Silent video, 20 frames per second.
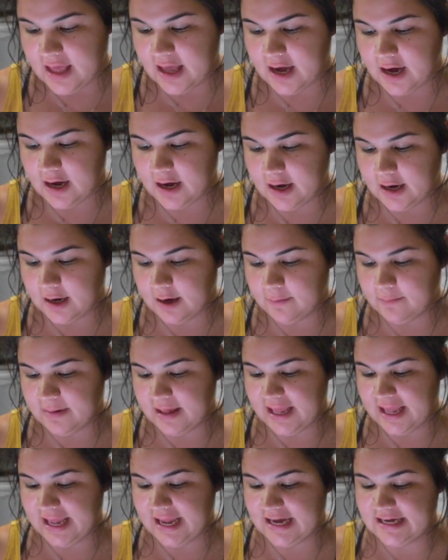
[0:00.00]

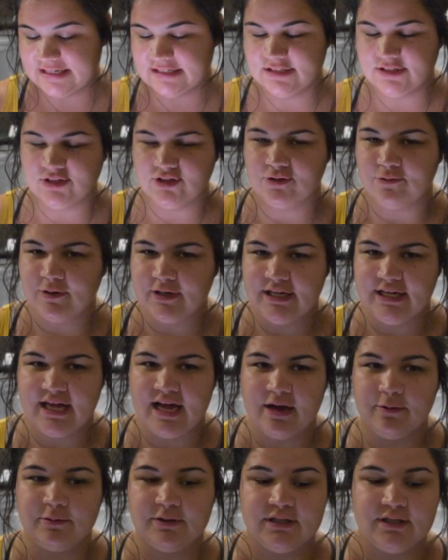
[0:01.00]
And you know what?
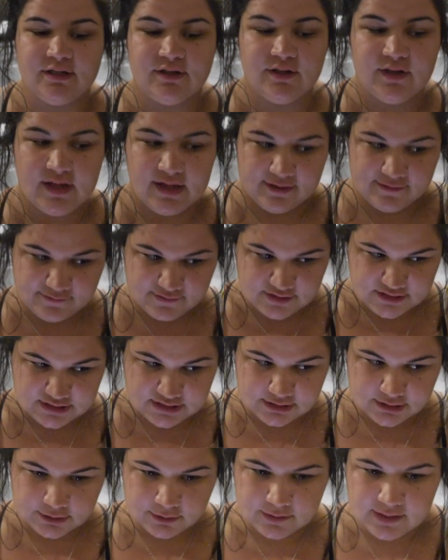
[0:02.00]
I would love
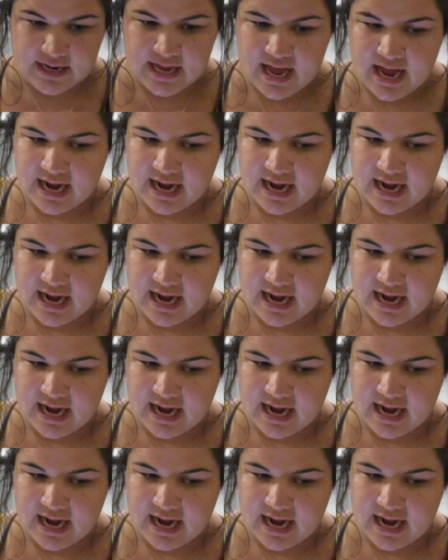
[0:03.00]
to.